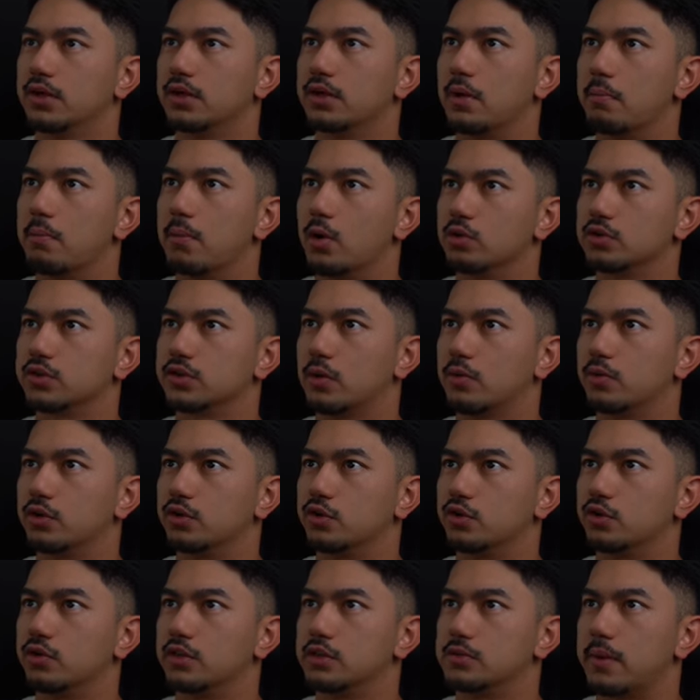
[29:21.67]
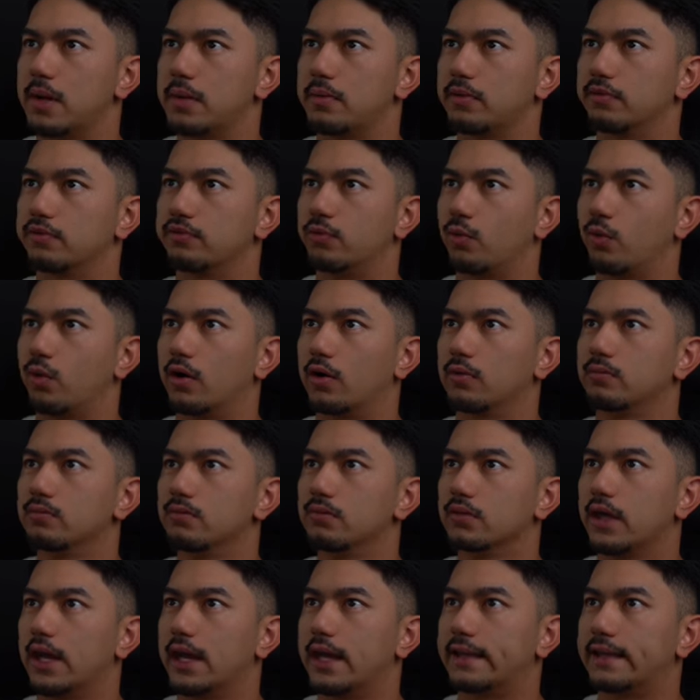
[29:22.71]
The most I would do is maybe four
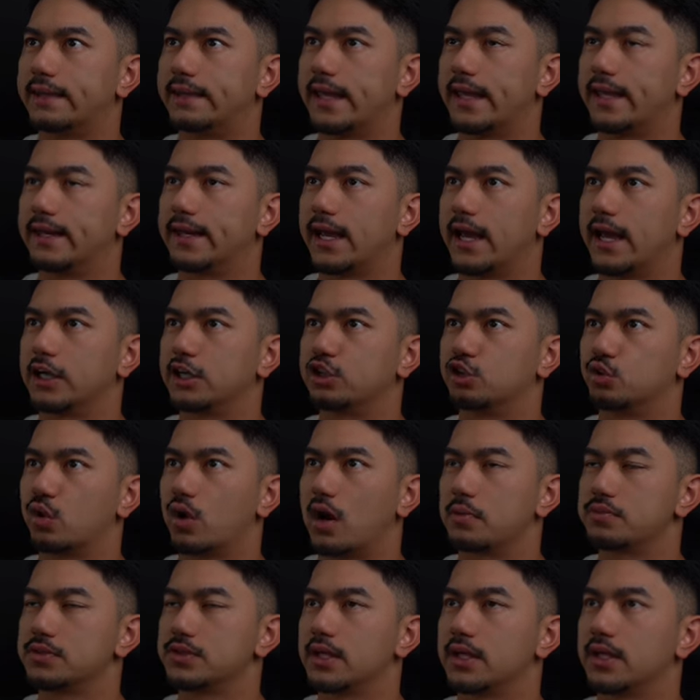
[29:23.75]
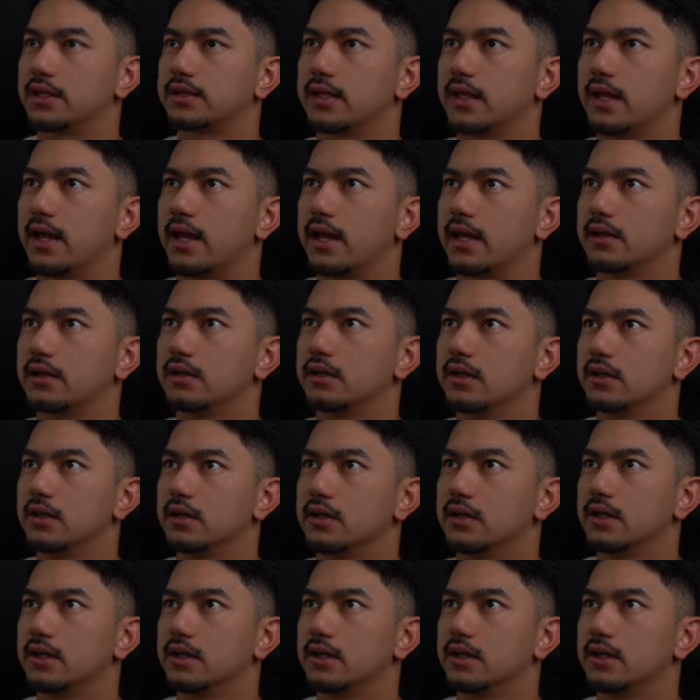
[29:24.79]
and then a drop set at the end.